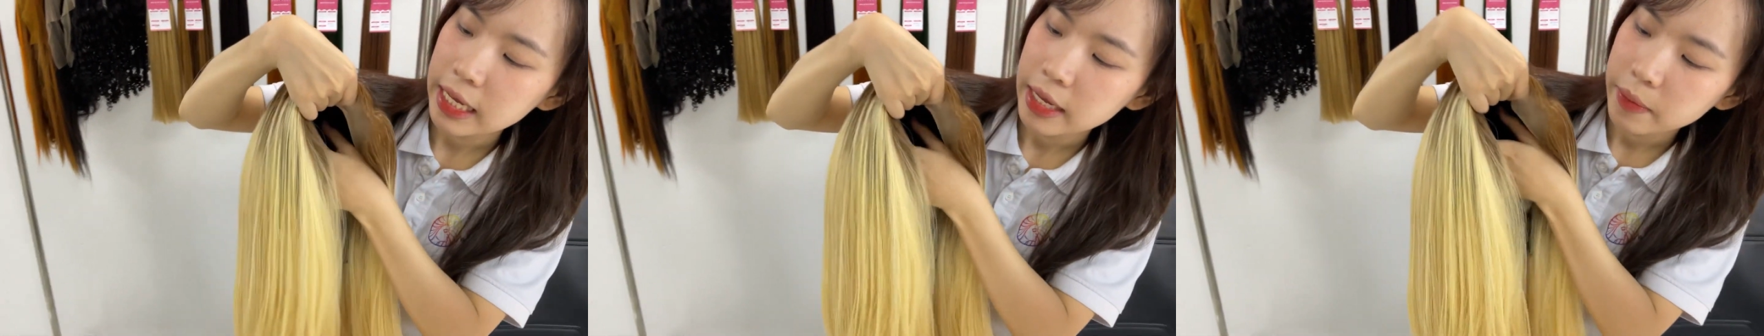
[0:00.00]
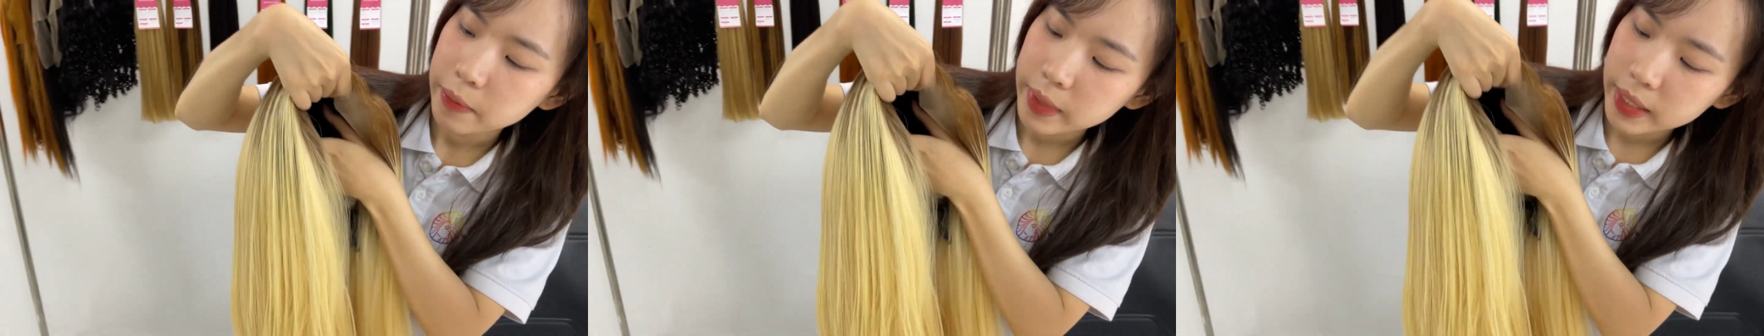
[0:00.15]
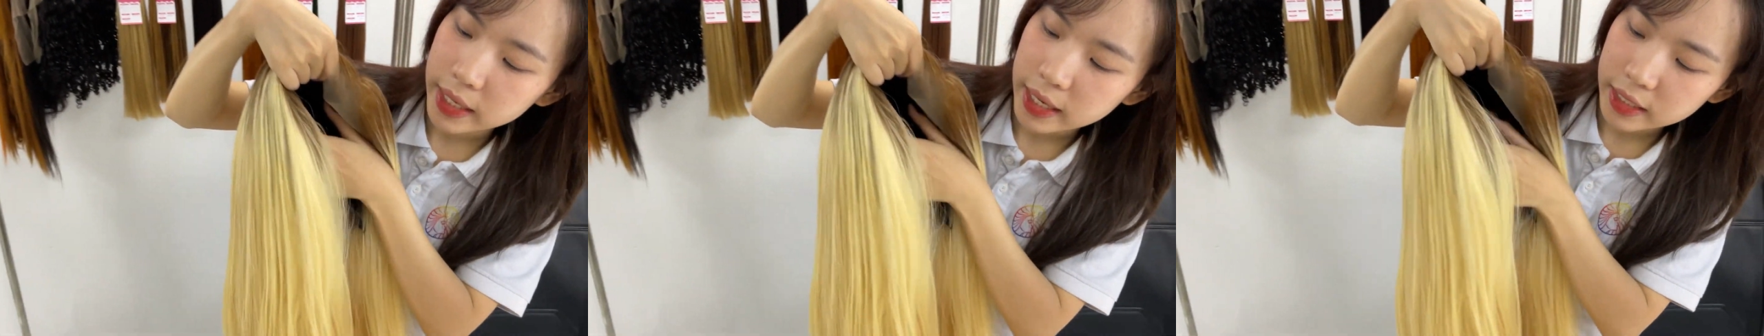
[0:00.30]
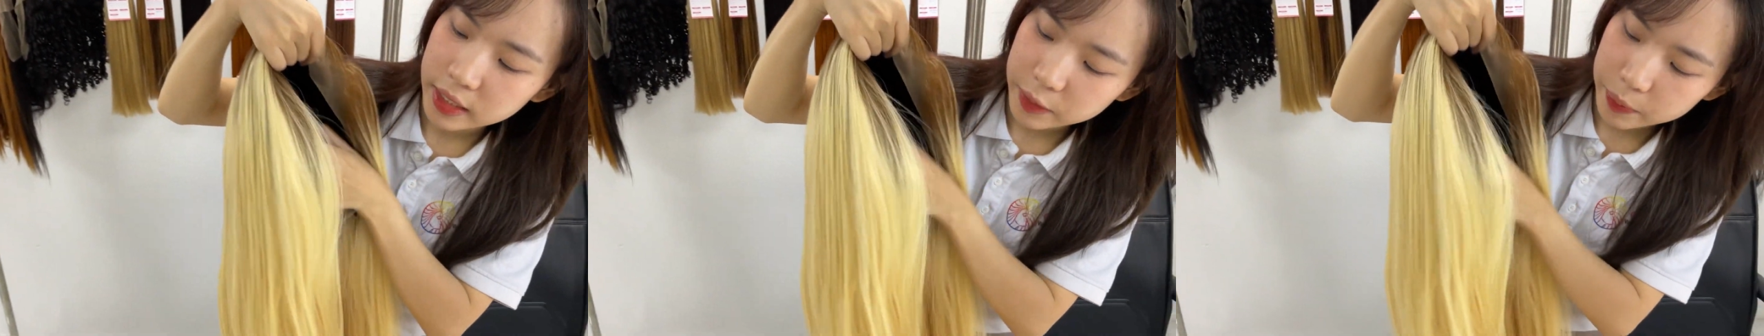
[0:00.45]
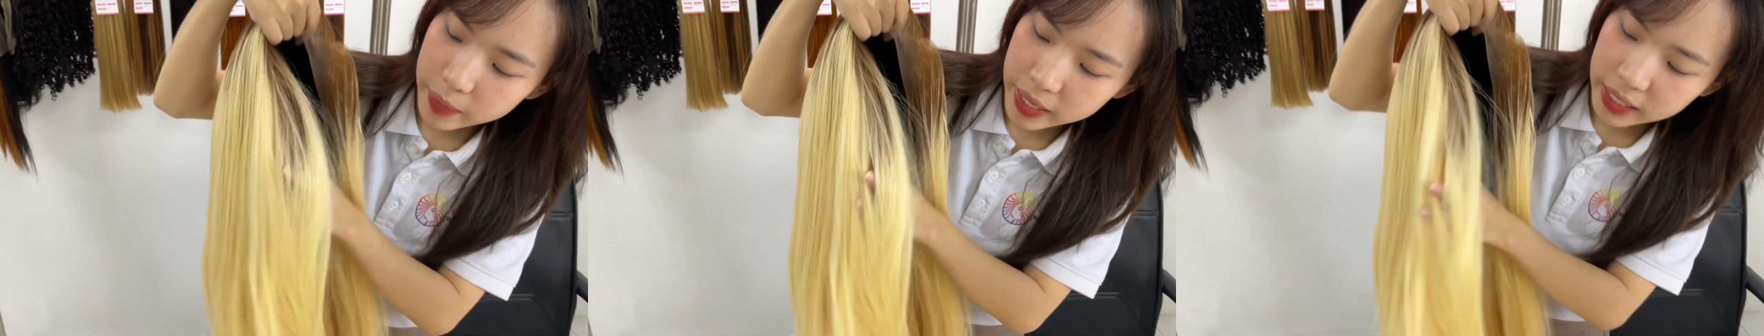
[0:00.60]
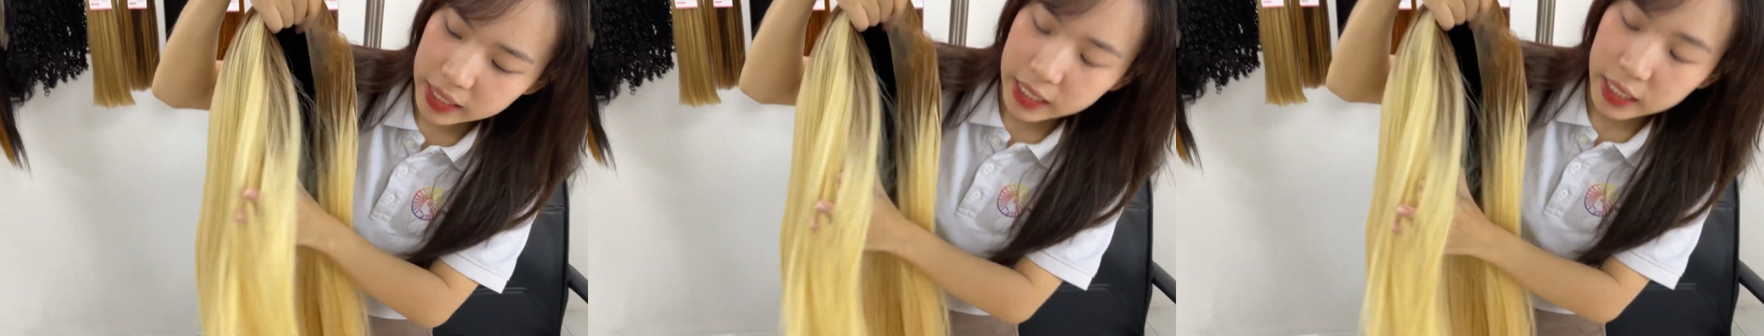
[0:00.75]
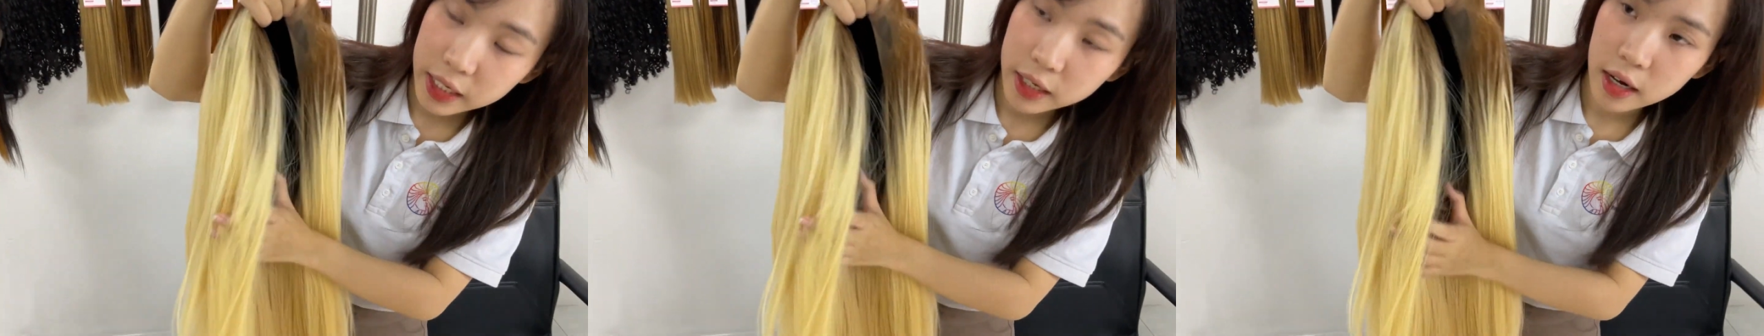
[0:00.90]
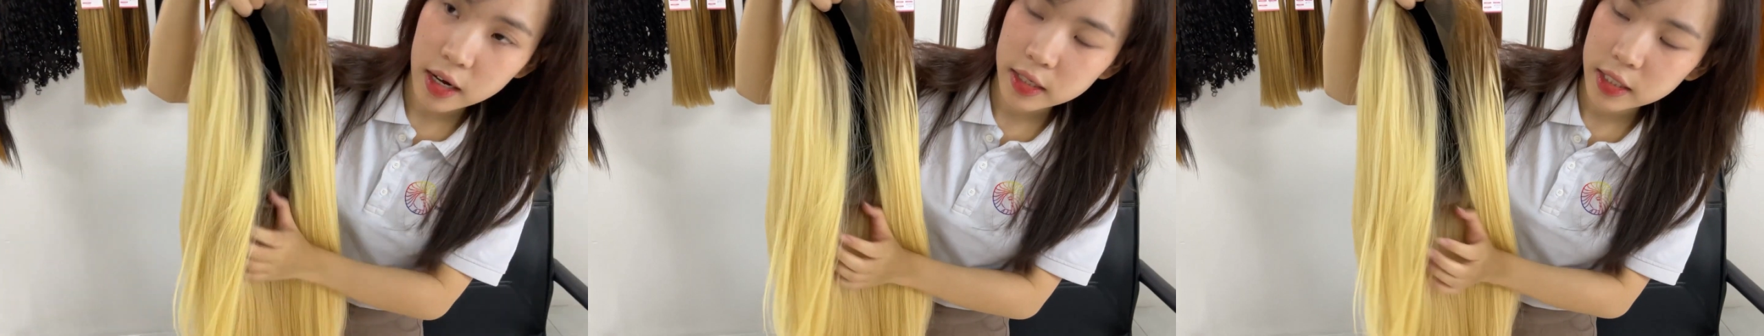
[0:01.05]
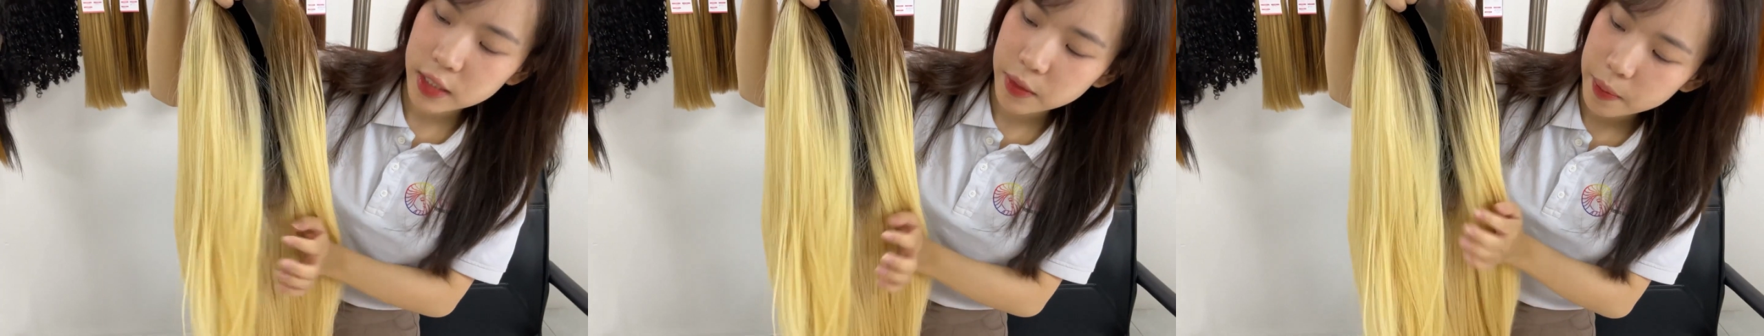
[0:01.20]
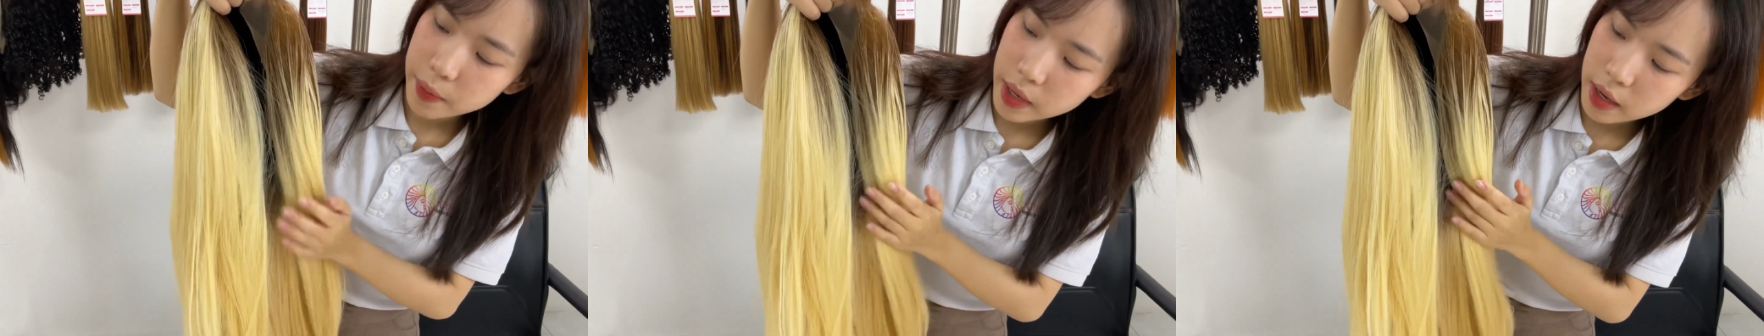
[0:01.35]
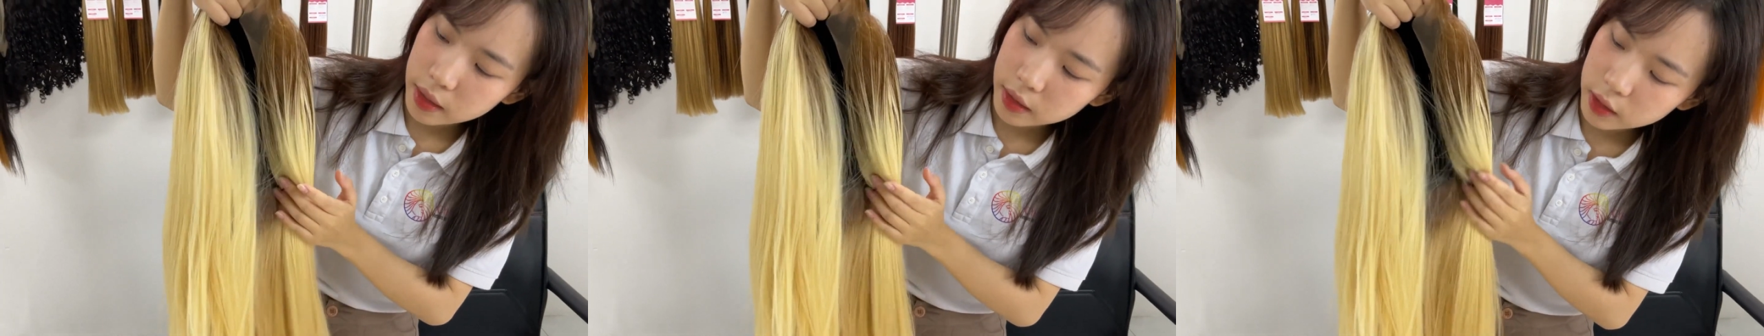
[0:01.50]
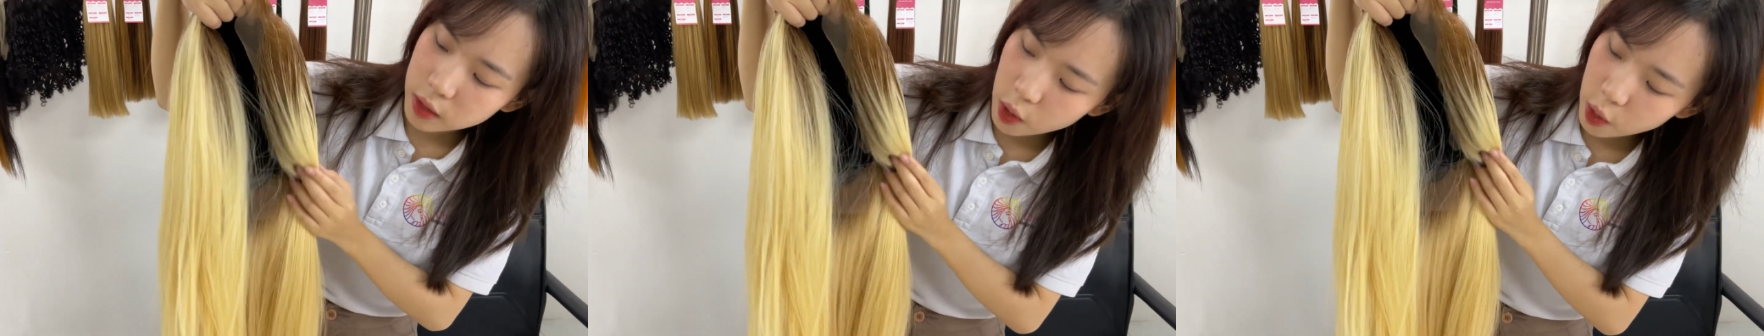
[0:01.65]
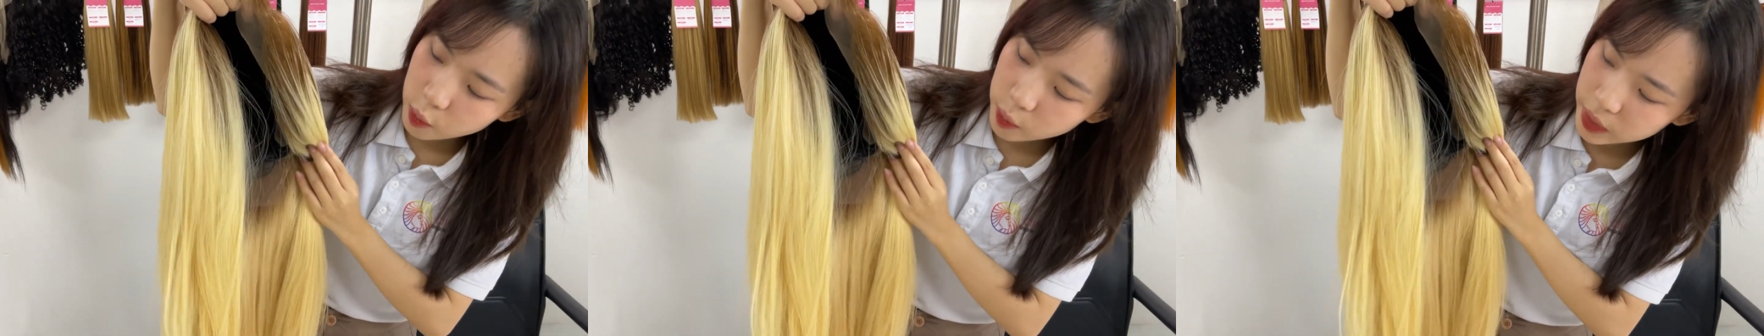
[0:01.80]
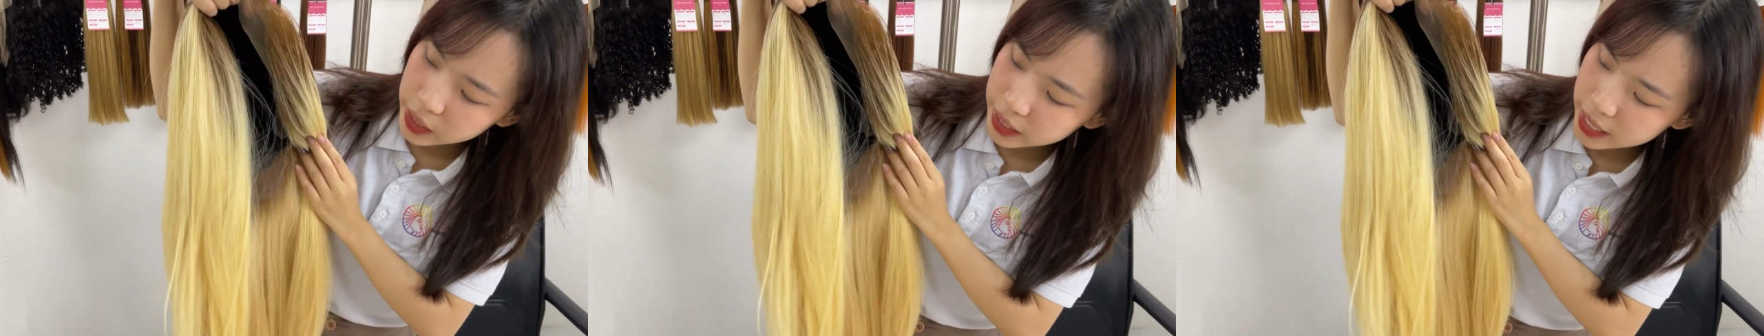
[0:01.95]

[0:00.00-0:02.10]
because many customers told me